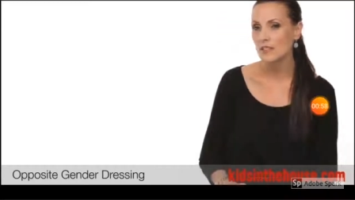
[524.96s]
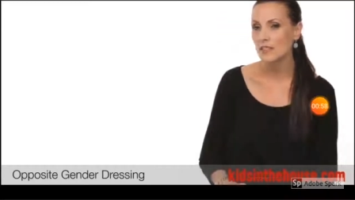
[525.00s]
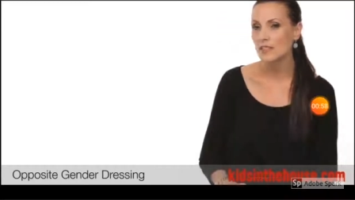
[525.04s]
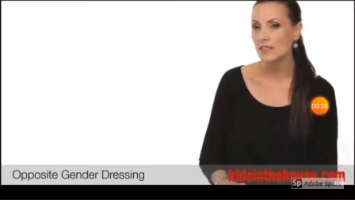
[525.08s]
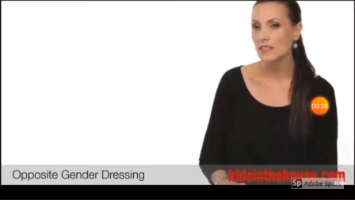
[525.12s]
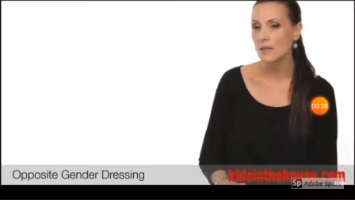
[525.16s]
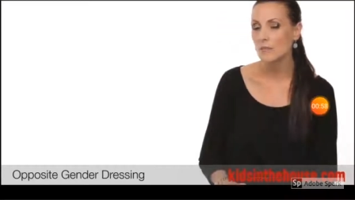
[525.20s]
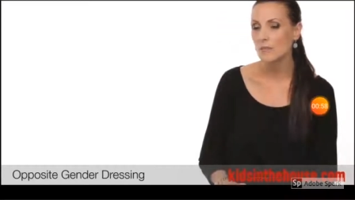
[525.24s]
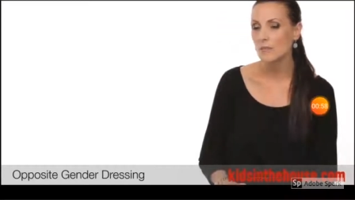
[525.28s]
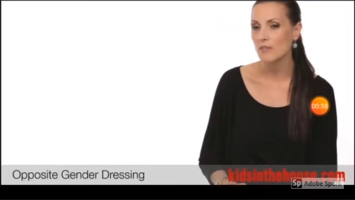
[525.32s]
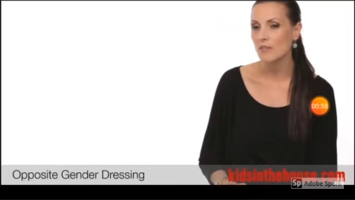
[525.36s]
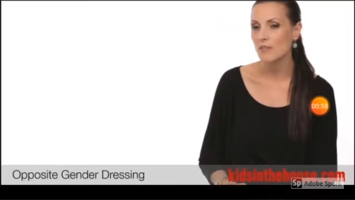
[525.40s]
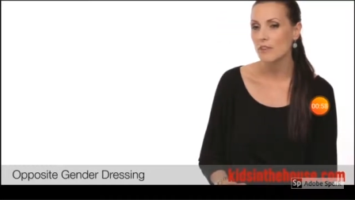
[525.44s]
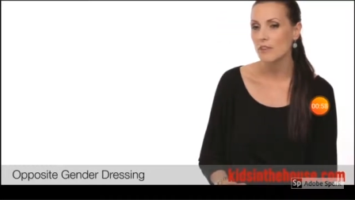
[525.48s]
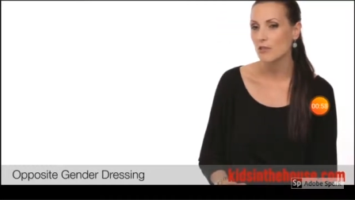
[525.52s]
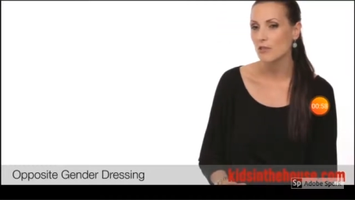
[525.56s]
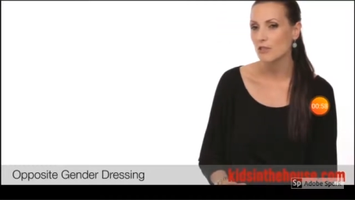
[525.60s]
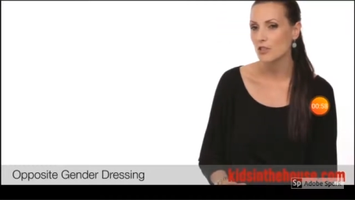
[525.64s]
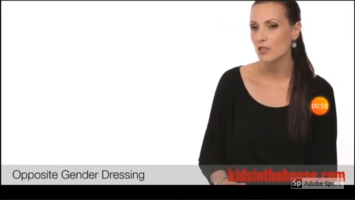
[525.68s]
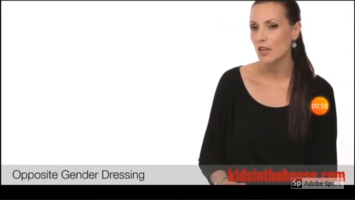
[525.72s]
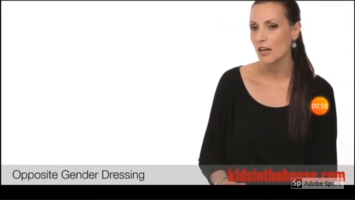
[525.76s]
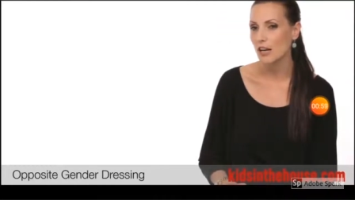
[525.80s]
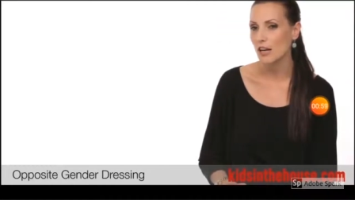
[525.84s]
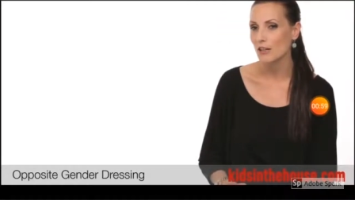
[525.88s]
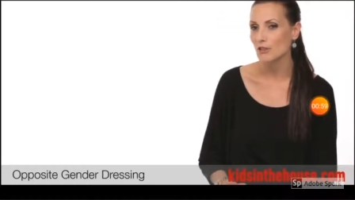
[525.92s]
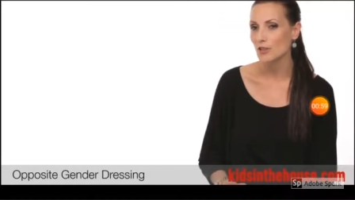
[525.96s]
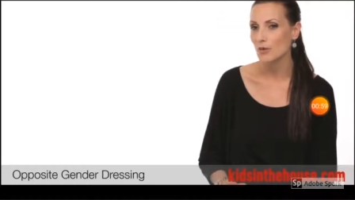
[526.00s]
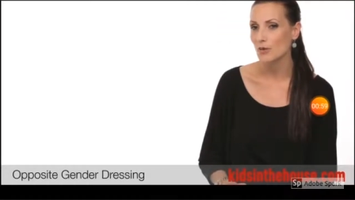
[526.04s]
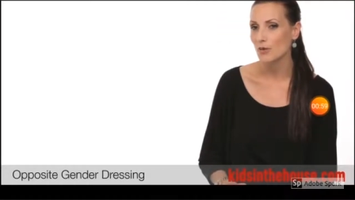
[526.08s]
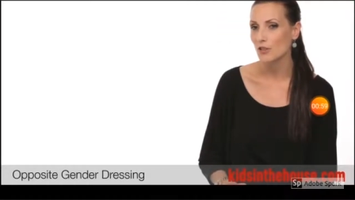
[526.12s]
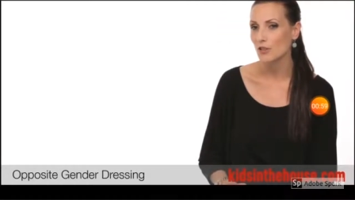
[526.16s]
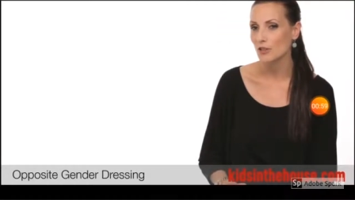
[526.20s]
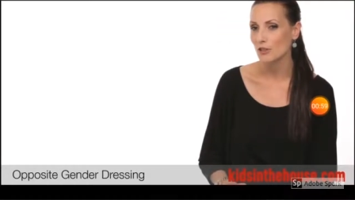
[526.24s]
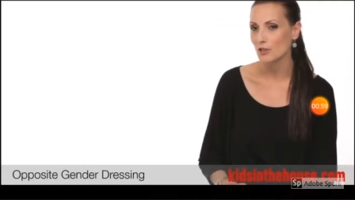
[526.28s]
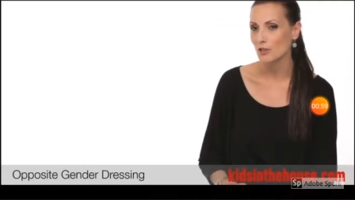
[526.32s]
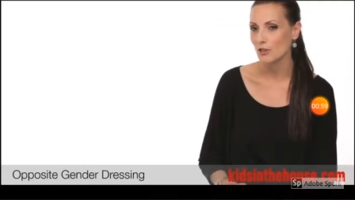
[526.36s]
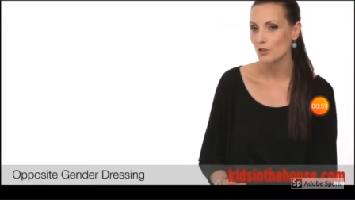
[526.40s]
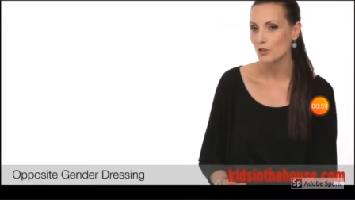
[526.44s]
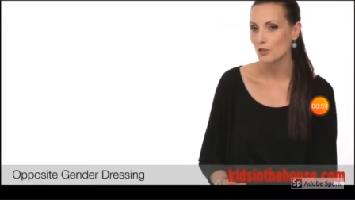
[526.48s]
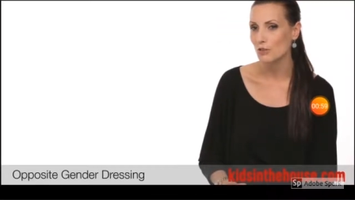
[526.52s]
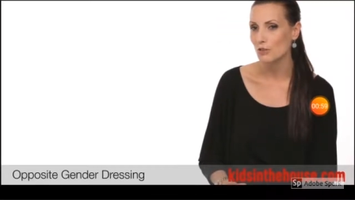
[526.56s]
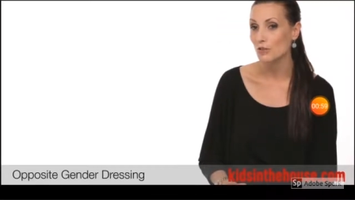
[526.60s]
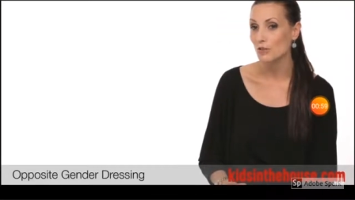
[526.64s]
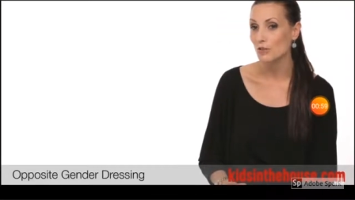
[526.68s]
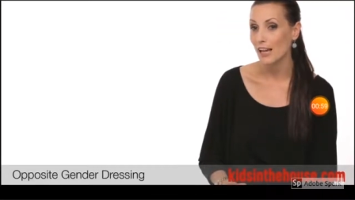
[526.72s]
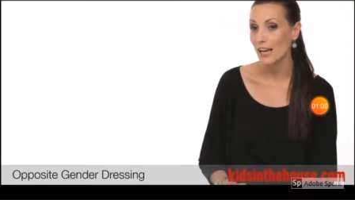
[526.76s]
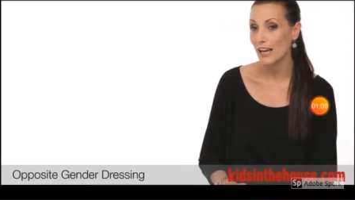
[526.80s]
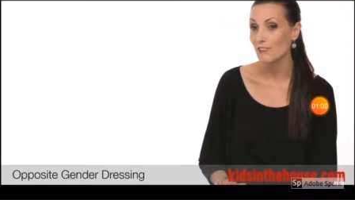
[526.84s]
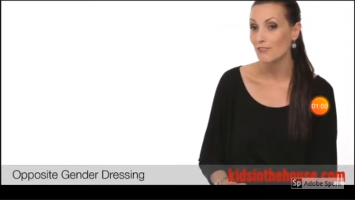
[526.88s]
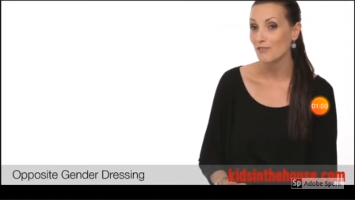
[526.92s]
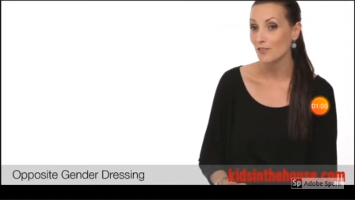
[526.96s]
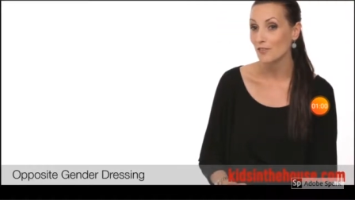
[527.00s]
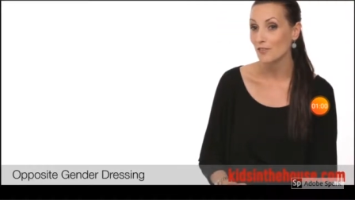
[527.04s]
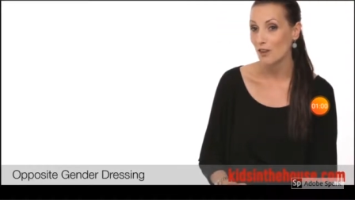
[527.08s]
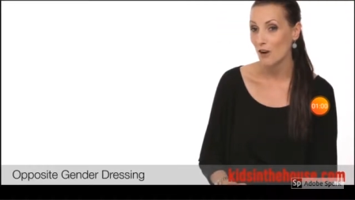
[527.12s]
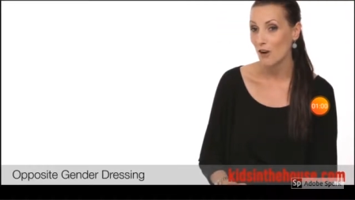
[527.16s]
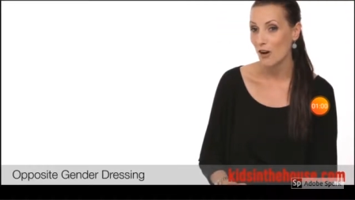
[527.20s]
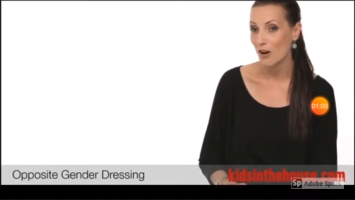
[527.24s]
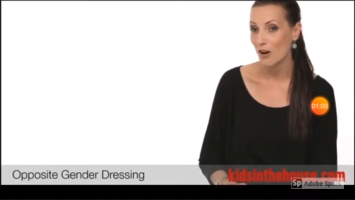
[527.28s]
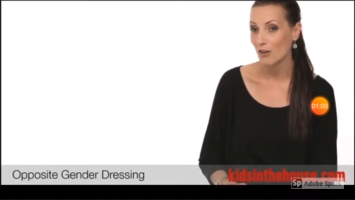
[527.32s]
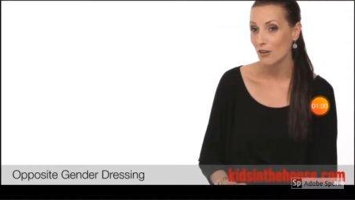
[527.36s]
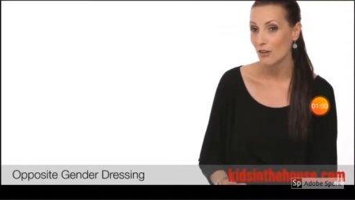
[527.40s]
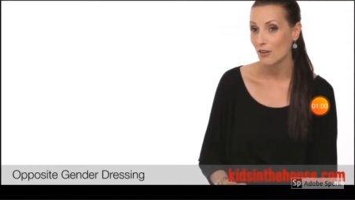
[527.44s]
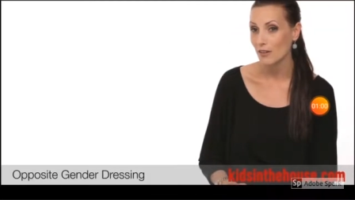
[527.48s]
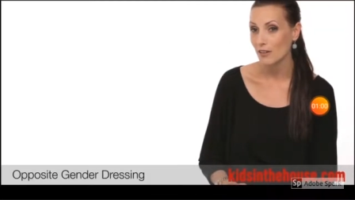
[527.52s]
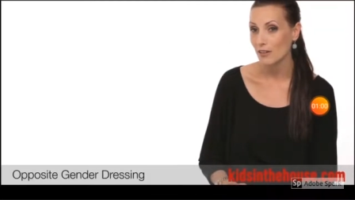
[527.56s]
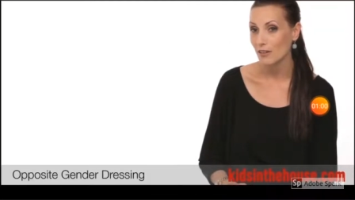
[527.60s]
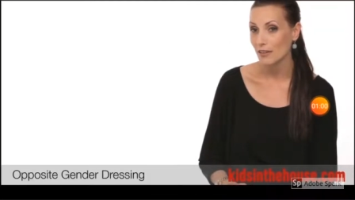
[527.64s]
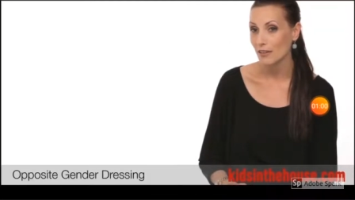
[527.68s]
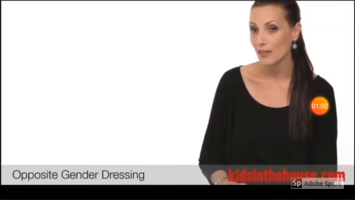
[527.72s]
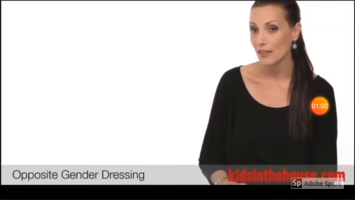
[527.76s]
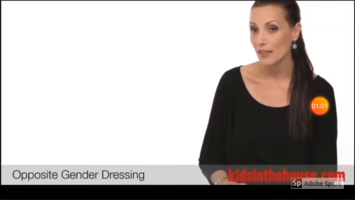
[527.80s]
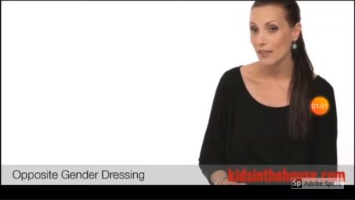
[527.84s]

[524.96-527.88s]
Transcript: this is something that your child's going to do lifelong,